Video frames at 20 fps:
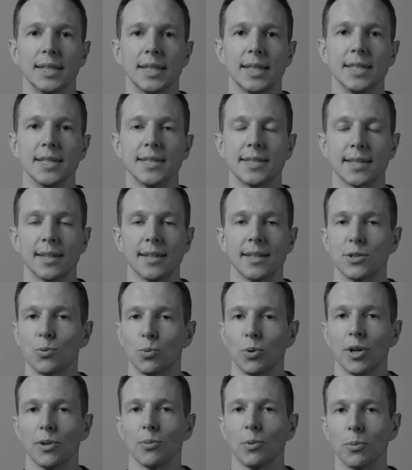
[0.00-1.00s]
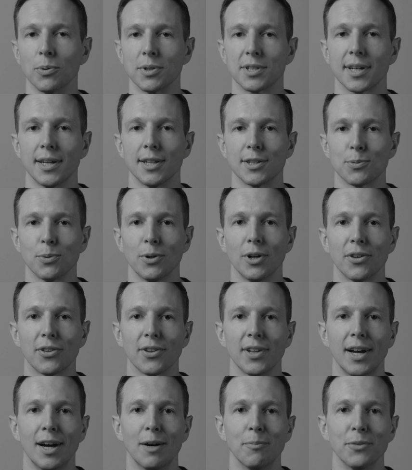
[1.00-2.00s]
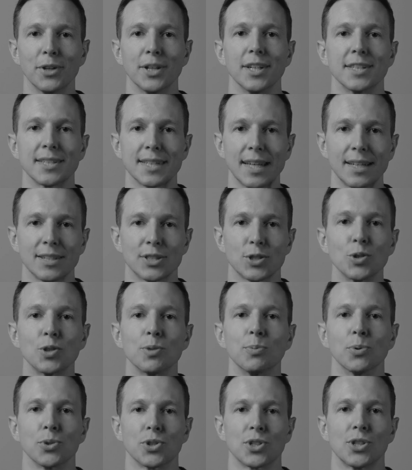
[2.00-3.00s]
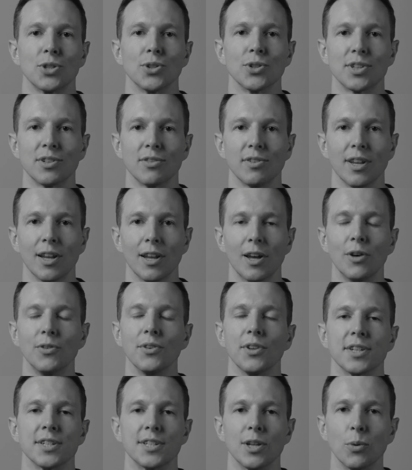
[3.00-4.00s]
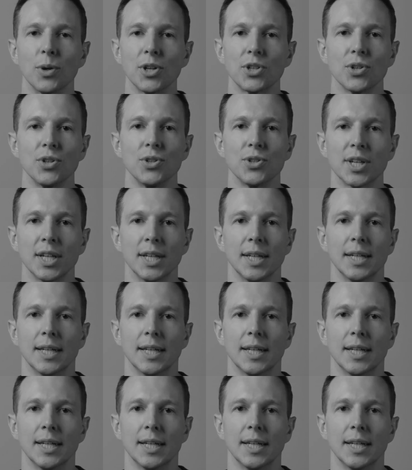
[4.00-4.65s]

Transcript: is worth what we say it's worth, that it's suitable security for the loan, that there's no issues,